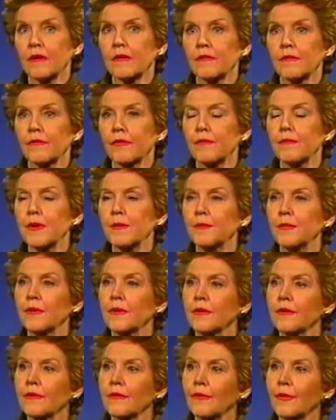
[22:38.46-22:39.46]

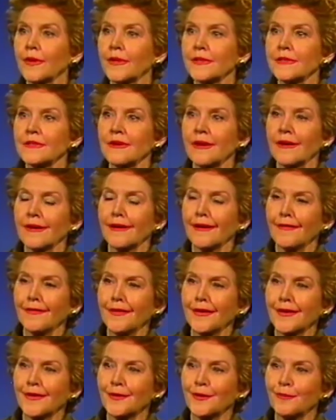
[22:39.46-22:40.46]
remember what it's like on the
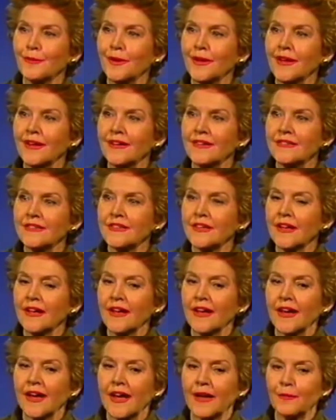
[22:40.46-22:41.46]
inner planes,
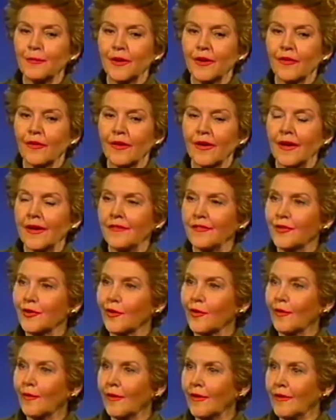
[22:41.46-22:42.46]
and we crave to
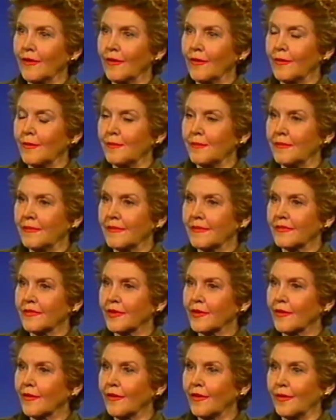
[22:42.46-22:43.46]
go home
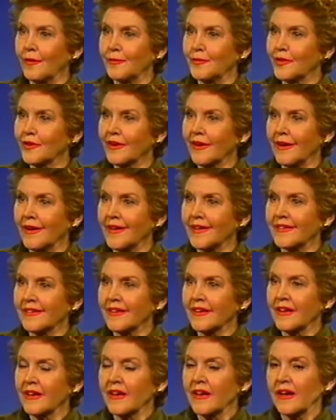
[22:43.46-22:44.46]
to God.
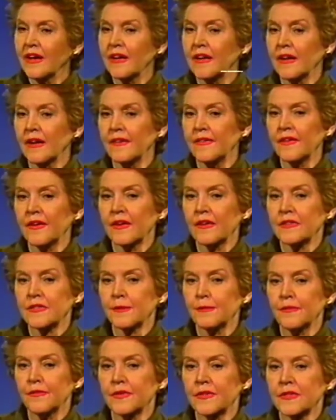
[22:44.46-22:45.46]
And I think
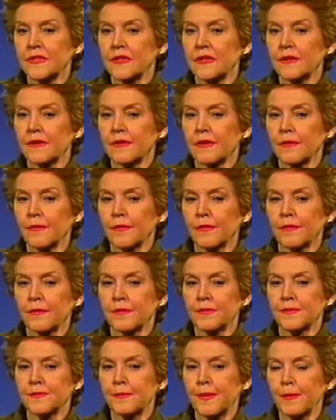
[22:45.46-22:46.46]
some of us,
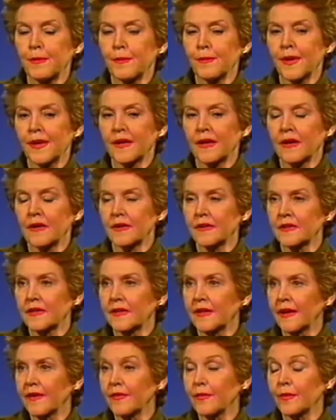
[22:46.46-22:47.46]
people might call it a
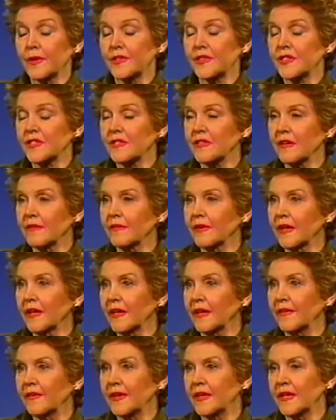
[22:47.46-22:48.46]
death wish. It's not
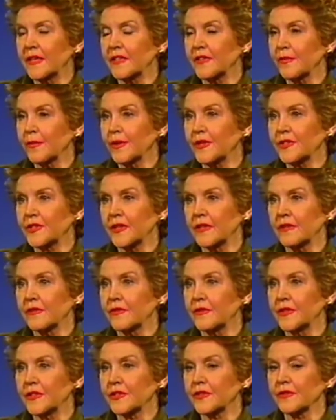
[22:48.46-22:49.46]
really the death wish in a
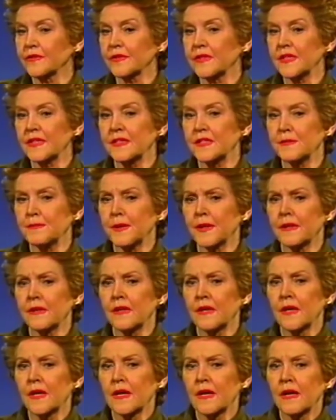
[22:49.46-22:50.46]
traditional sense, but
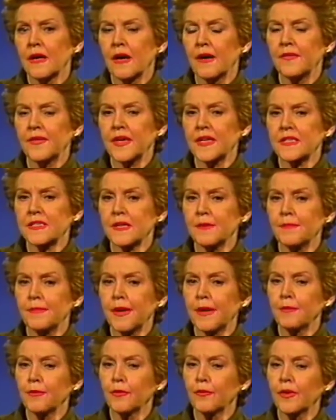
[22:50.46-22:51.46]
I think some
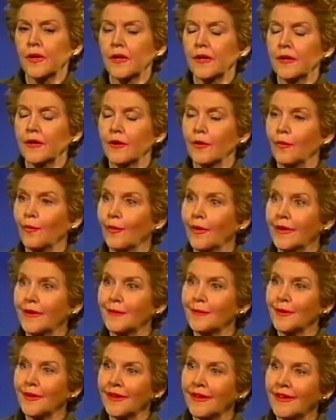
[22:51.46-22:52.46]
people really don't want to
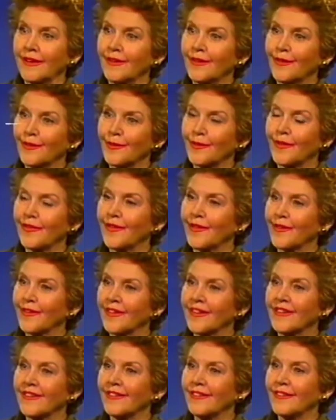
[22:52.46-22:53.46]
be healed when they're
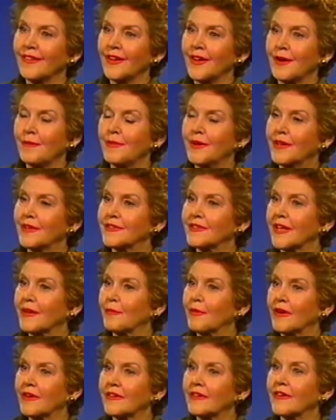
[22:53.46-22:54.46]
ill because they
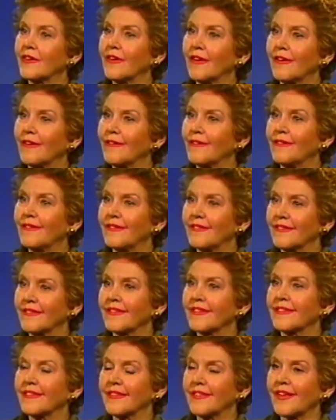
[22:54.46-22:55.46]
want to go.
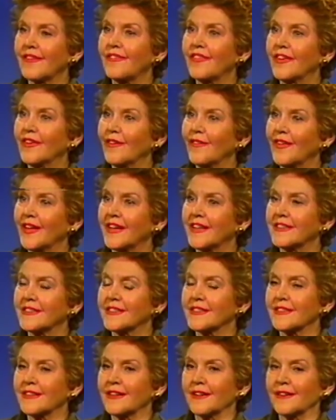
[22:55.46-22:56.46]
They feel that
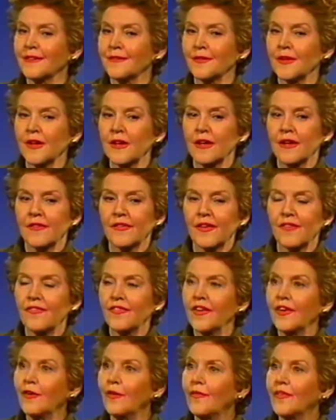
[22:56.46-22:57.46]
they
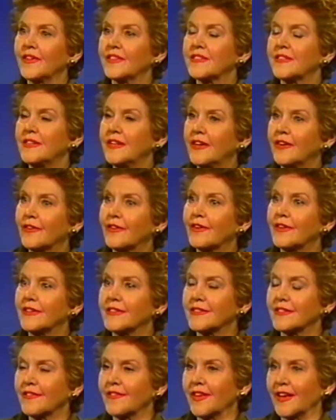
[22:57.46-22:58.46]
feel this
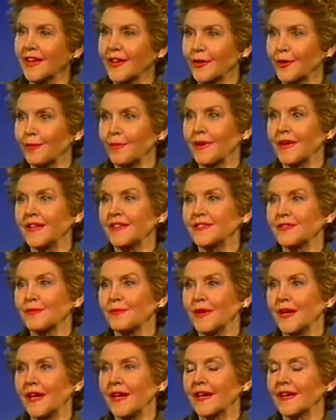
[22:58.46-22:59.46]
nearness of the inner planes of
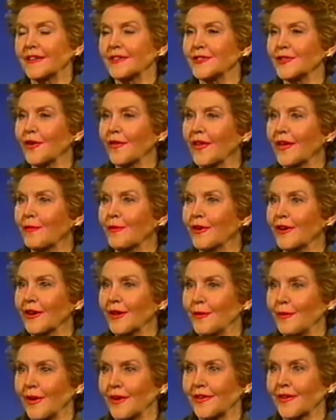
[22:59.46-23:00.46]
being, and so they really
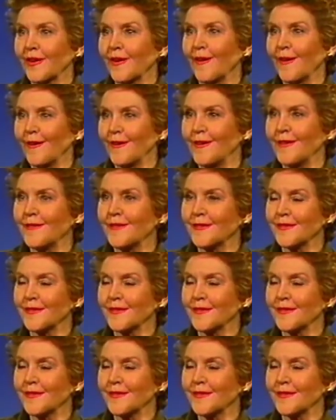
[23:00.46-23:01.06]
want to go.